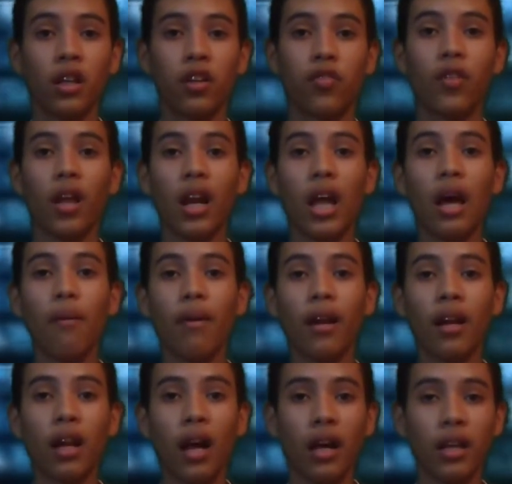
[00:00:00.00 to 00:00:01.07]
if the
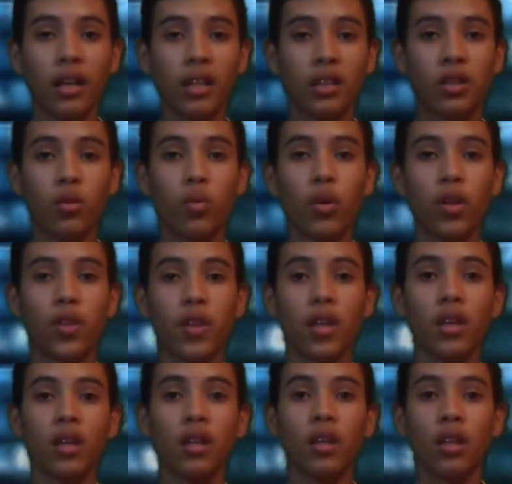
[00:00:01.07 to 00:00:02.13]
level is
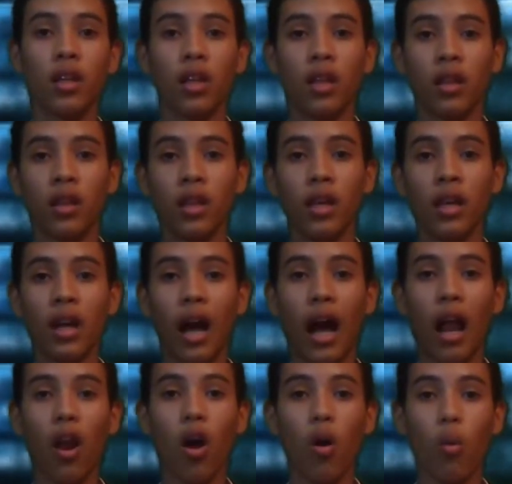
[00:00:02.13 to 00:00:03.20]
within the
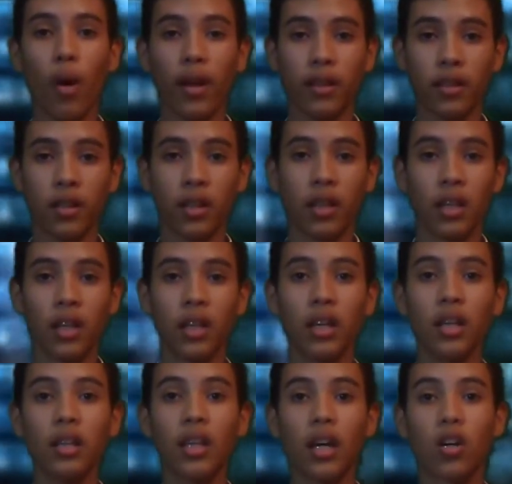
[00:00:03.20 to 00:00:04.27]
allowed
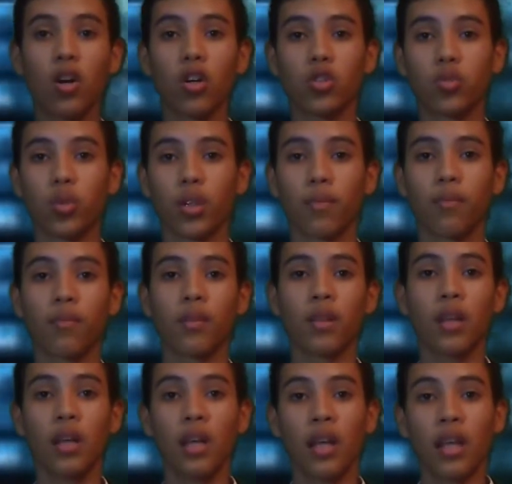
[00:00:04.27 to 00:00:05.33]
in the country.
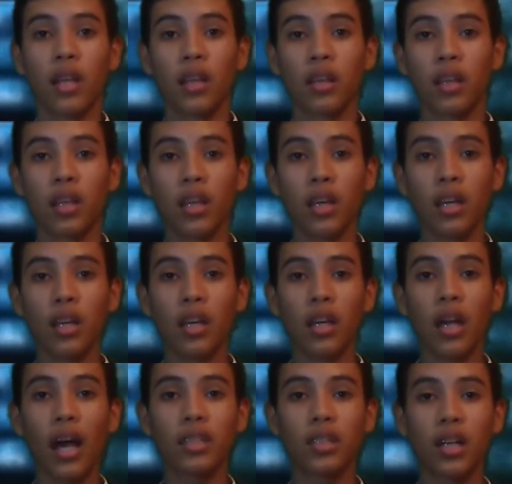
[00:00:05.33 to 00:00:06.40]
The
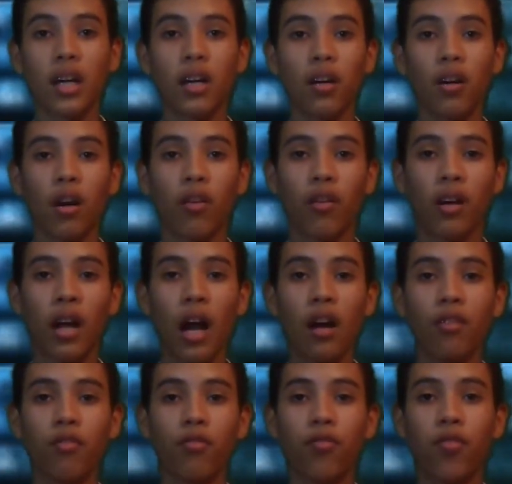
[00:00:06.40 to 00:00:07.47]
user
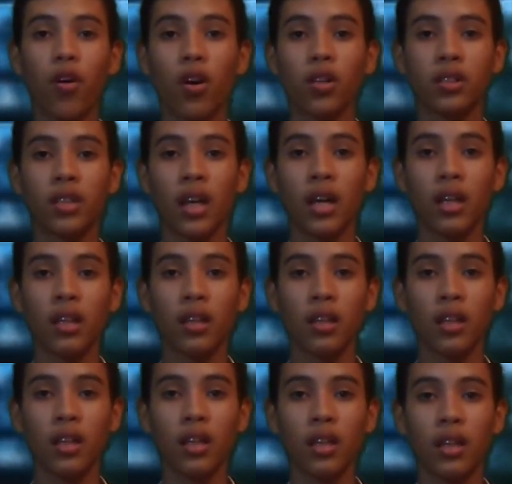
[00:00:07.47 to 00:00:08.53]
can force
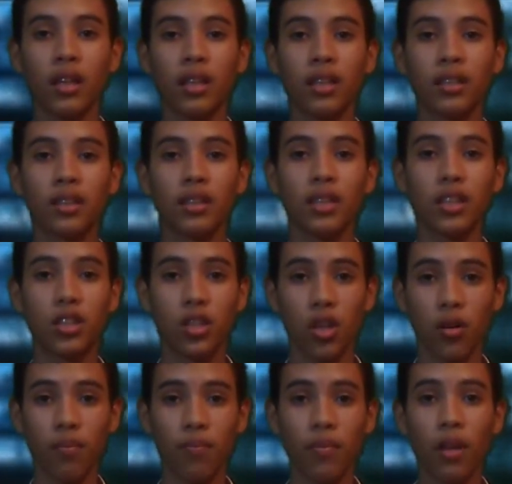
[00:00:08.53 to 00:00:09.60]
the
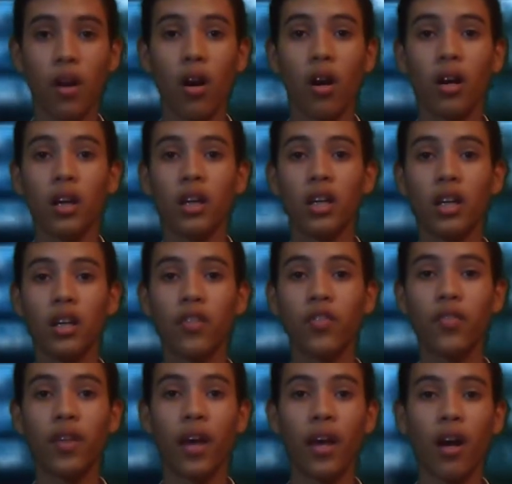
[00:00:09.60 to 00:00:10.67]
ignition
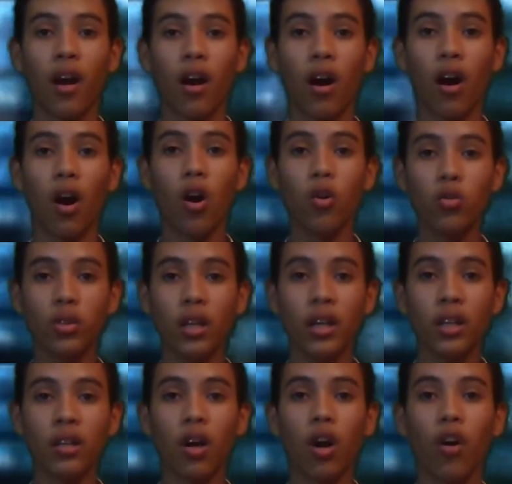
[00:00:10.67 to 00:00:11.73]
if the
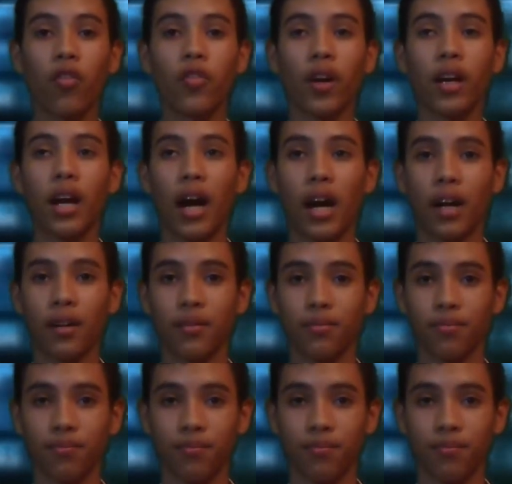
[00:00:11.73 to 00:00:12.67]
owner of the car.